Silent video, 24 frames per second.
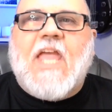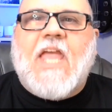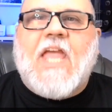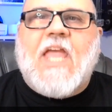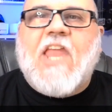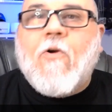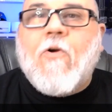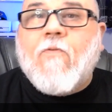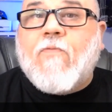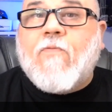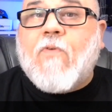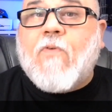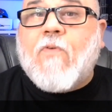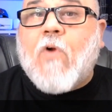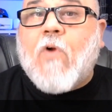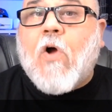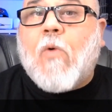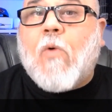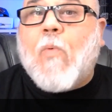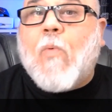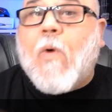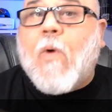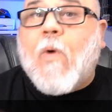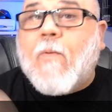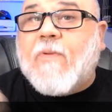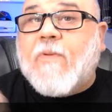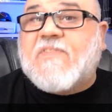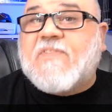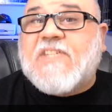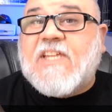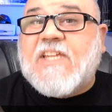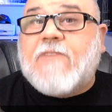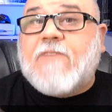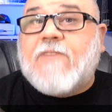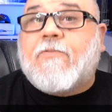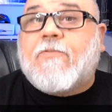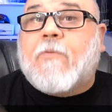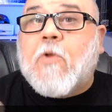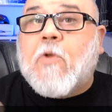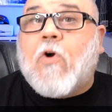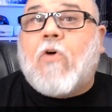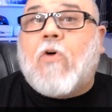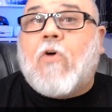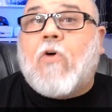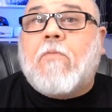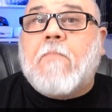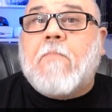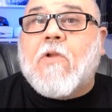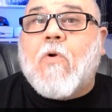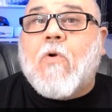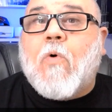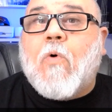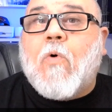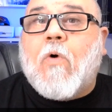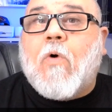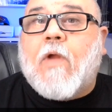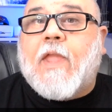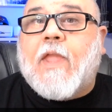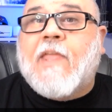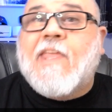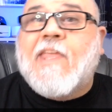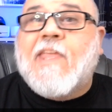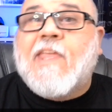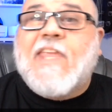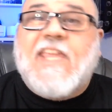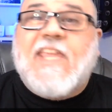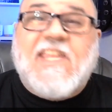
And overall, what we've seen from Colt McCoy